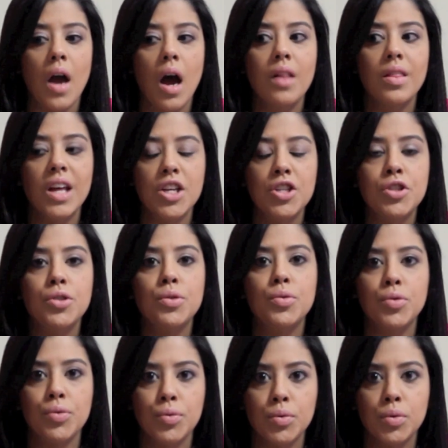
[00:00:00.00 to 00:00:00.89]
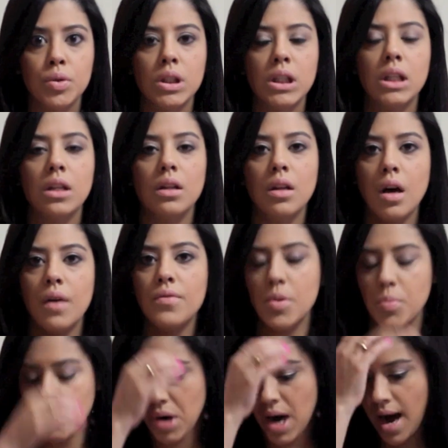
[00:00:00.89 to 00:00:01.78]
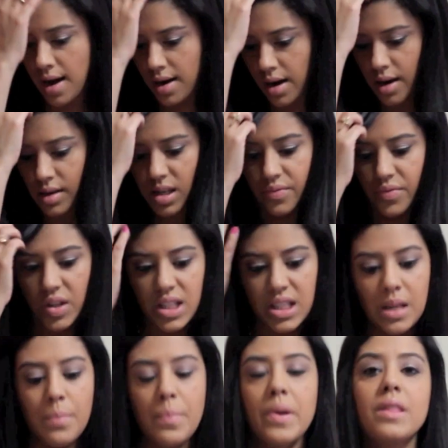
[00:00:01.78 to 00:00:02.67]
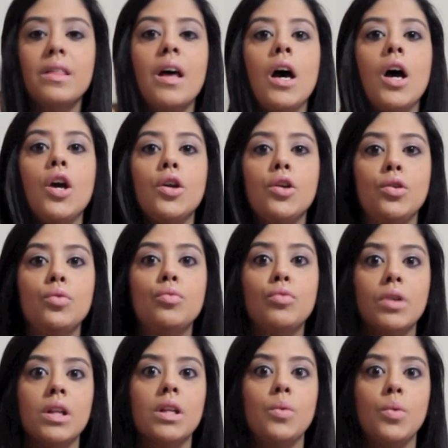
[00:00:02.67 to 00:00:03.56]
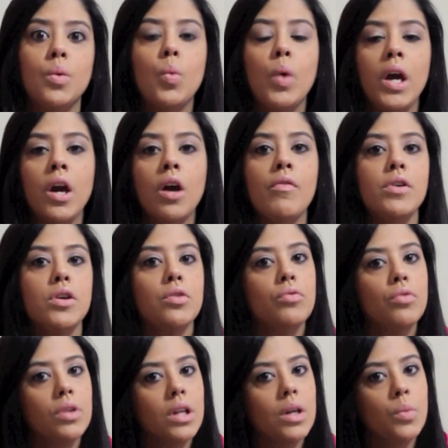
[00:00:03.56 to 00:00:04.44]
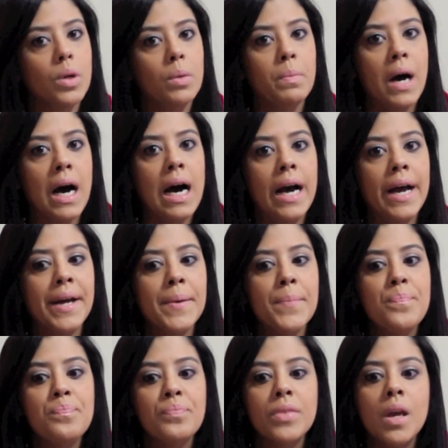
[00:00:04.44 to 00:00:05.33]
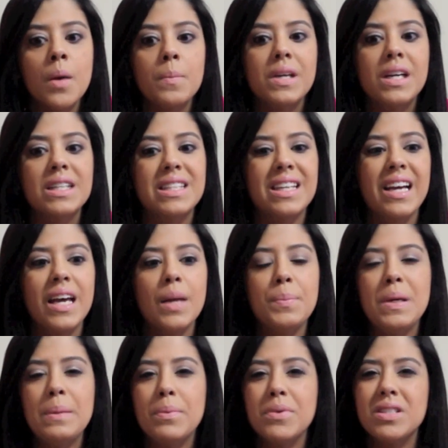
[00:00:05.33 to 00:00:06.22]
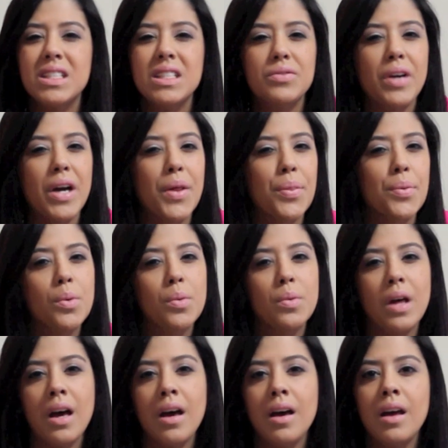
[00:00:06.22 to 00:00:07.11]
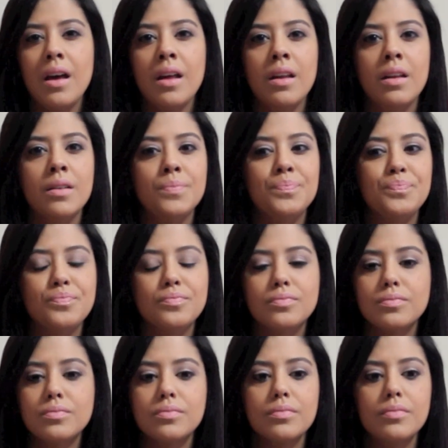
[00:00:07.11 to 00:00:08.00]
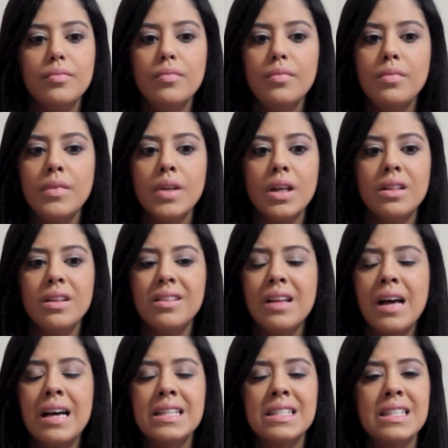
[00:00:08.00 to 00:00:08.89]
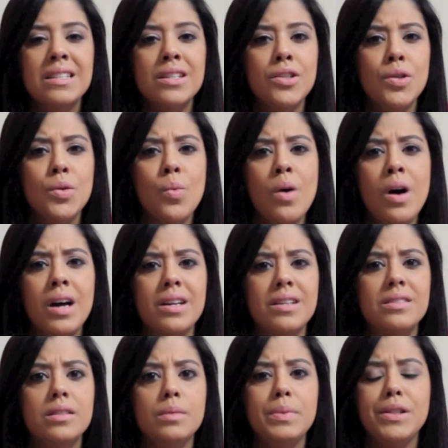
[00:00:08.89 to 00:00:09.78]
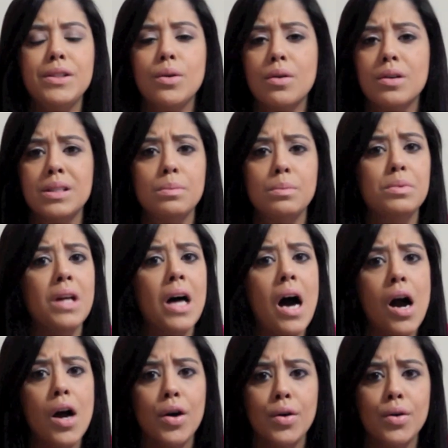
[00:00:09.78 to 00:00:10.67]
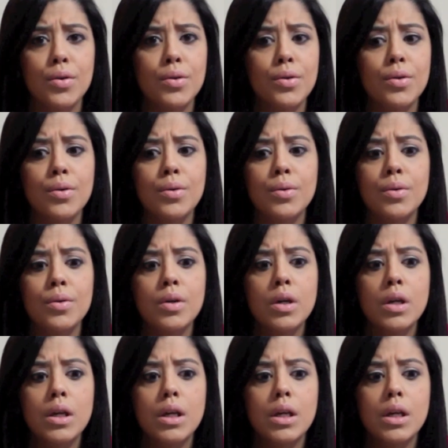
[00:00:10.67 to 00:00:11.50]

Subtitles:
unless you truly love the product, if it's something that you really would wear, that you really would buy. Because again, people see right through that, and the last thing that you want is to be known as a blogger who